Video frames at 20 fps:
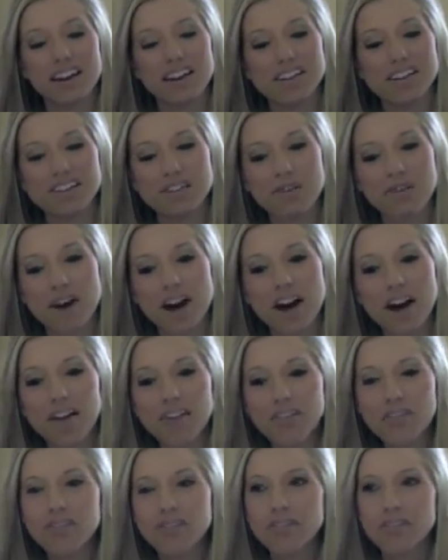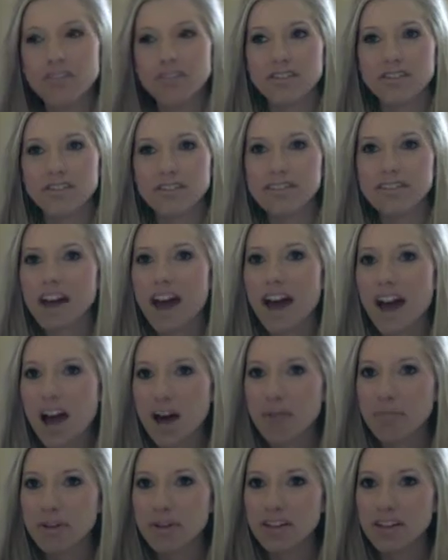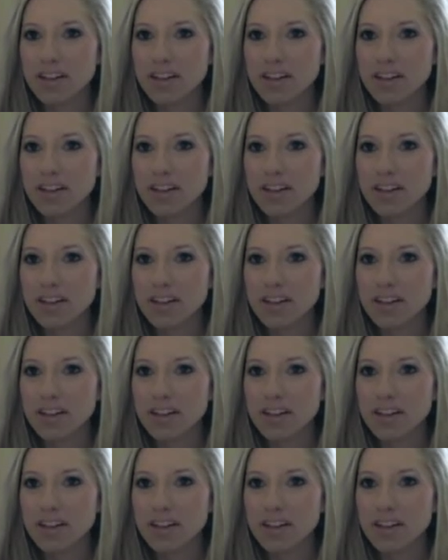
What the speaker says: So how did that happen?